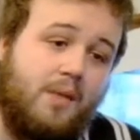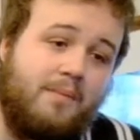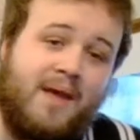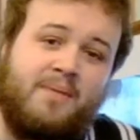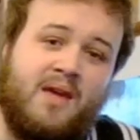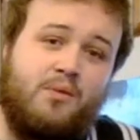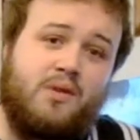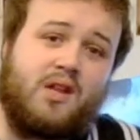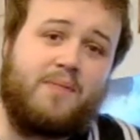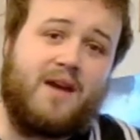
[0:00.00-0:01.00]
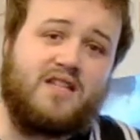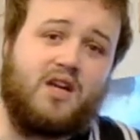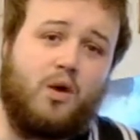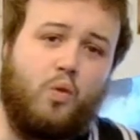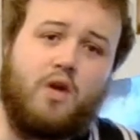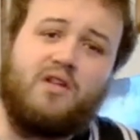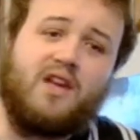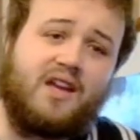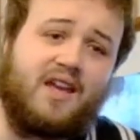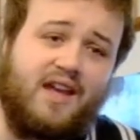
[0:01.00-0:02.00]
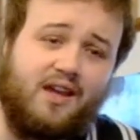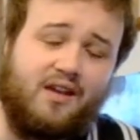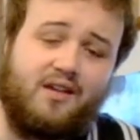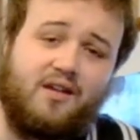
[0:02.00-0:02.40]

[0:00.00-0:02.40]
Maybe he was expecting a warrior king